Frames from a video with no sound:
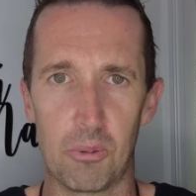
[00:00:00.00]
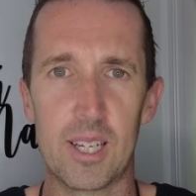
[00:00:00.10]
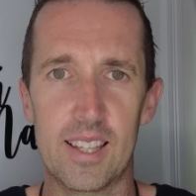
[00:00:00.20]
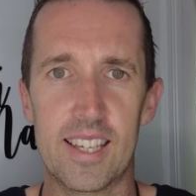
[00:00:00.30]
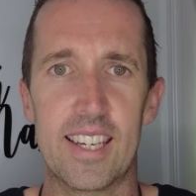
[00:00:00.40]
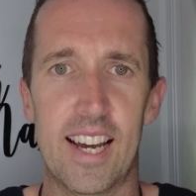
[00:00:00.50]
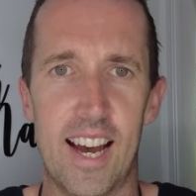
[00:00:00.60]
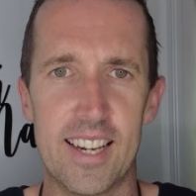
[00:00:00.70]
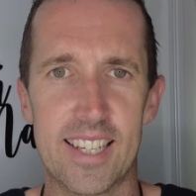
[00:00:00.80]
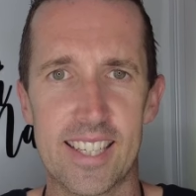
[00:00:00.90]
really
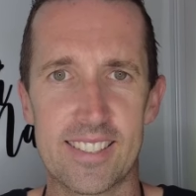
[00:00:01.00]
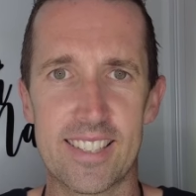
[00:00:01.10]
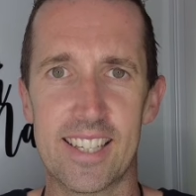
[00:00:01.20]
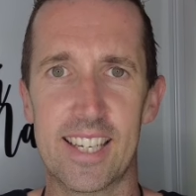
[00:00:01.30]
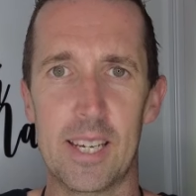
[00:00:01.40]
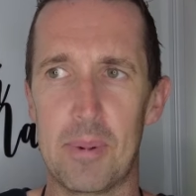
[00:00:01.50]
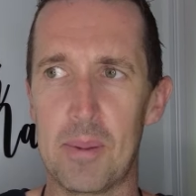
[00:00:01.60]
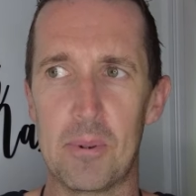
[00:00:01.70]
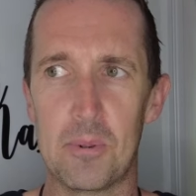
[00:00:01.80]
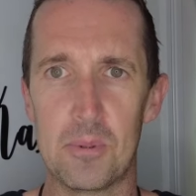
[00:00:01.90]
heartening to hear
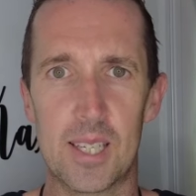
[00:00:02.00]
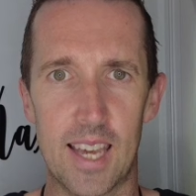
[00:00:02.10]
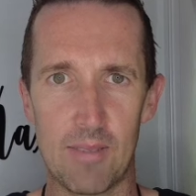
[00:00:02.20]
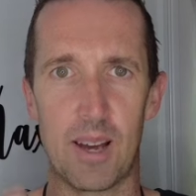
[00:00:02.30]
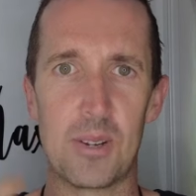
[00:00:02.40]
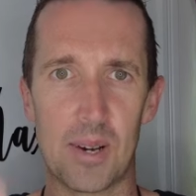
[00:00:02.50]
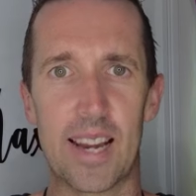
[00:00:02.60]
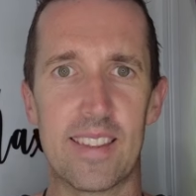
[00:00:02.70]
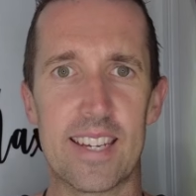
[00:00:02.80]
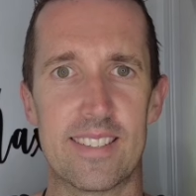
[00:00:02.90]
people get value
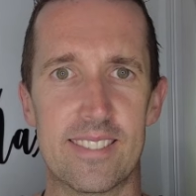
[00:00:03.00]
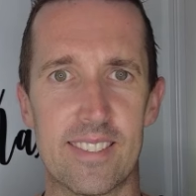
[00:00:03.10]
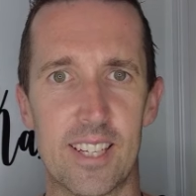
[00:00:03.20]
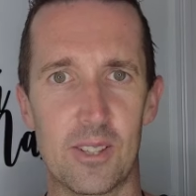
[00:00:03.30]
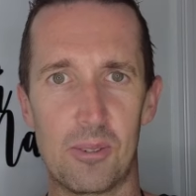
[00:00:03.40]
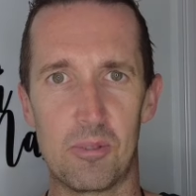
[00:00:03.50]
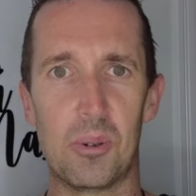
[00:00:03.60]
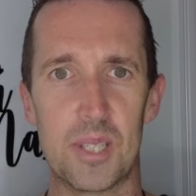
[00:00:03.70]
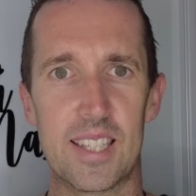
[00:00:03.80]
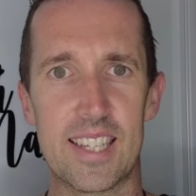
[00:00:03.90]
out of these and, and look
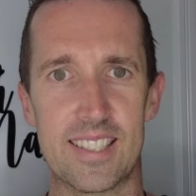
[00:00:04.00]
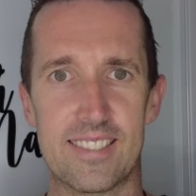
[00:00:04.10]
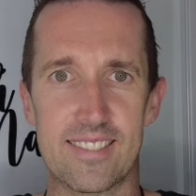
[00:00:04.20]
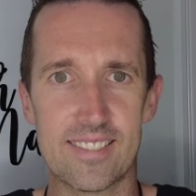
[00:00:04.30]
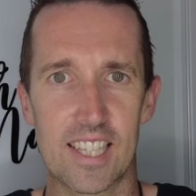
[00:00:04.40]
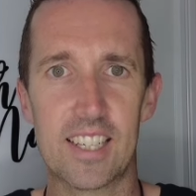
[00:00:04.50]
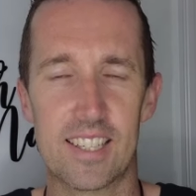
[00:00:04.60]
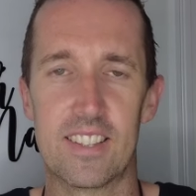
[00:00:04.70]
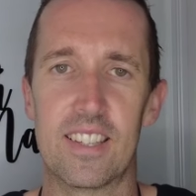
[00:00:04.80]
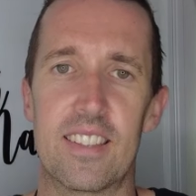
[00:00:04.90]
forward to these and
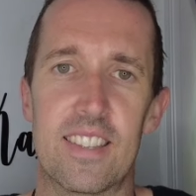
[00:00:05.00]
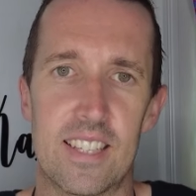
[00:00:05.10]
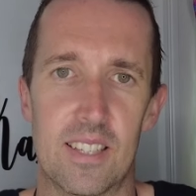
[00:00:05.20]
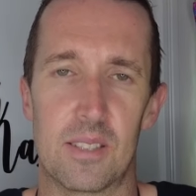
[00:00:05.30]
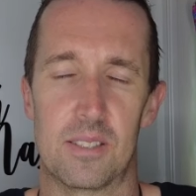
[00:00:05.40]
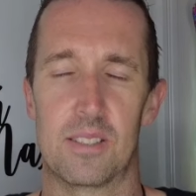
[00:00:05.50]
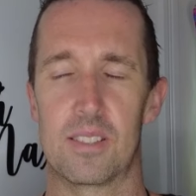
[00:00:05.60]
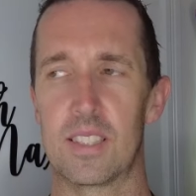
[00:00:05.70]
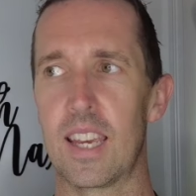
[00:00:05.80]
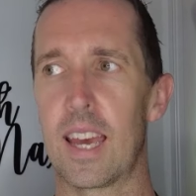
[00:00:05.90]
that this
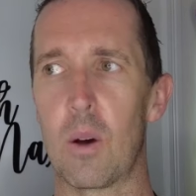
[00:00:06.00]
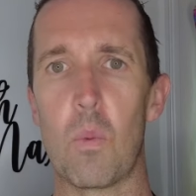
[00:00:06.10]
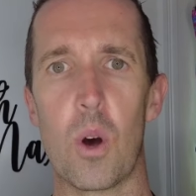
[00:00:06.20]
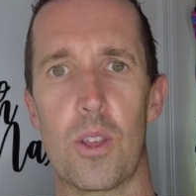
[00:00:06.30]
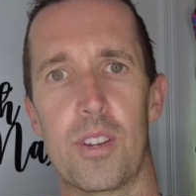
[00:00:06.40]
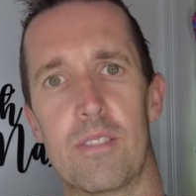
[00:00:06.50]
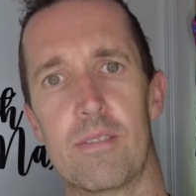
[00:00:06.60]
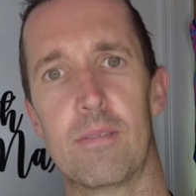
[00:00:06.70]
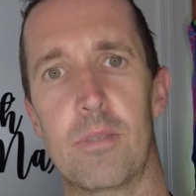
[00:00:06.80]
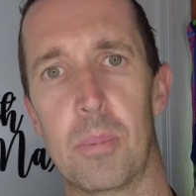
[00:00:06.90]
is yeah worth it
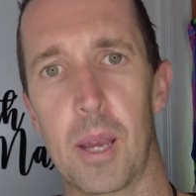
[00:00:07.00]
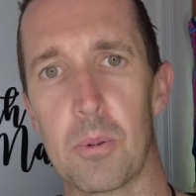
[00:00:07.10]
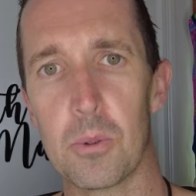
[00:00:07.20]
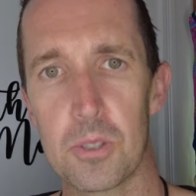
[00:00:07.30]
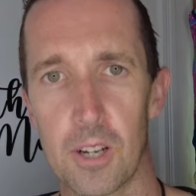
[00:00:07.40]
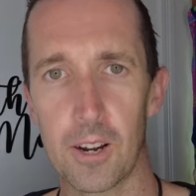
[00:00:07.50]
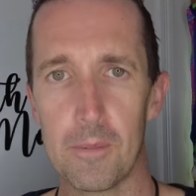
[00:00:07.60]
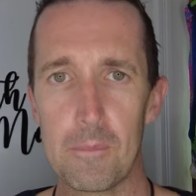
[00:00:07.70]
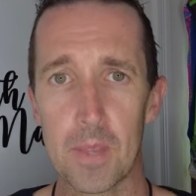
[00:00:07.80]
for people so